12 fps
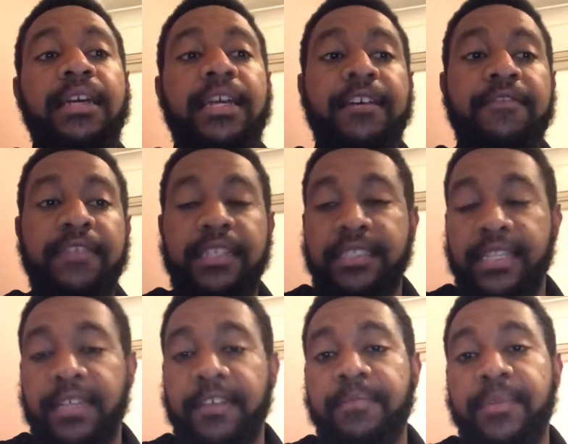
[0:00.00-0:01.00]
have
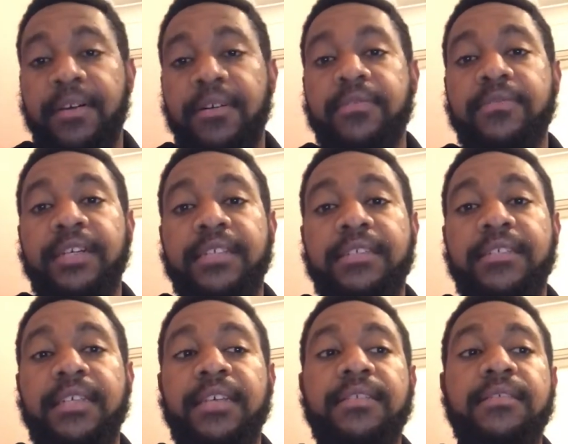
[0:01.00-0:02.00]
executive power to
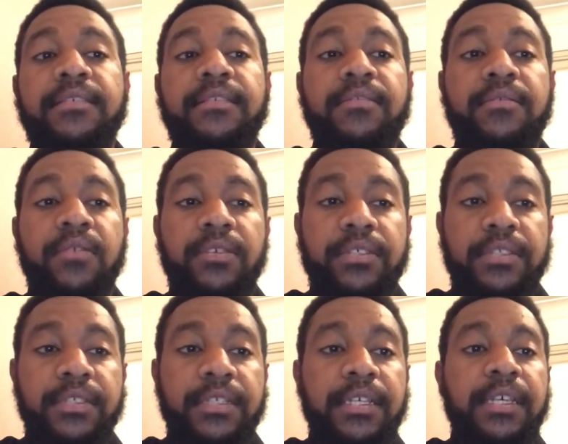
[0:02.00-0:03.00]
exercise these laws.